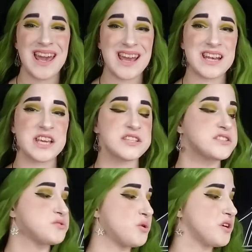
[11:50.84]
any
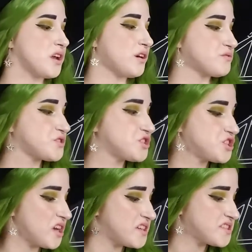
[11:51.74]
sort of
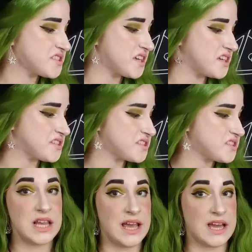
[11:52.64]
justice.
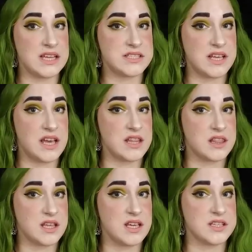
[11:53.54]
Like I said,
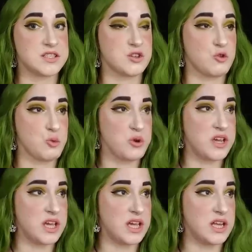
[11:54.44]
this
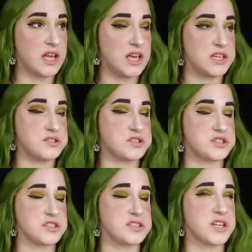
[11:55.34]
green is
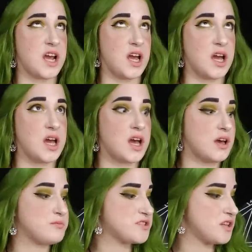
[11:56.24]
just
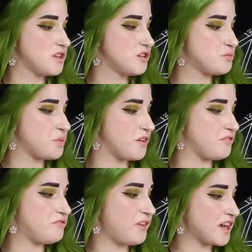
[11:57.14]
absolute
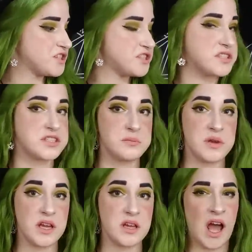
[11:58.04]
perfection to
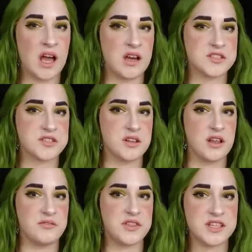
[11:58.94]
me. I also
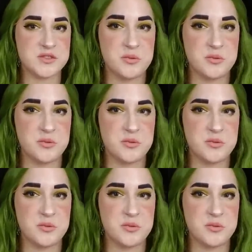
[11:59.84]
love this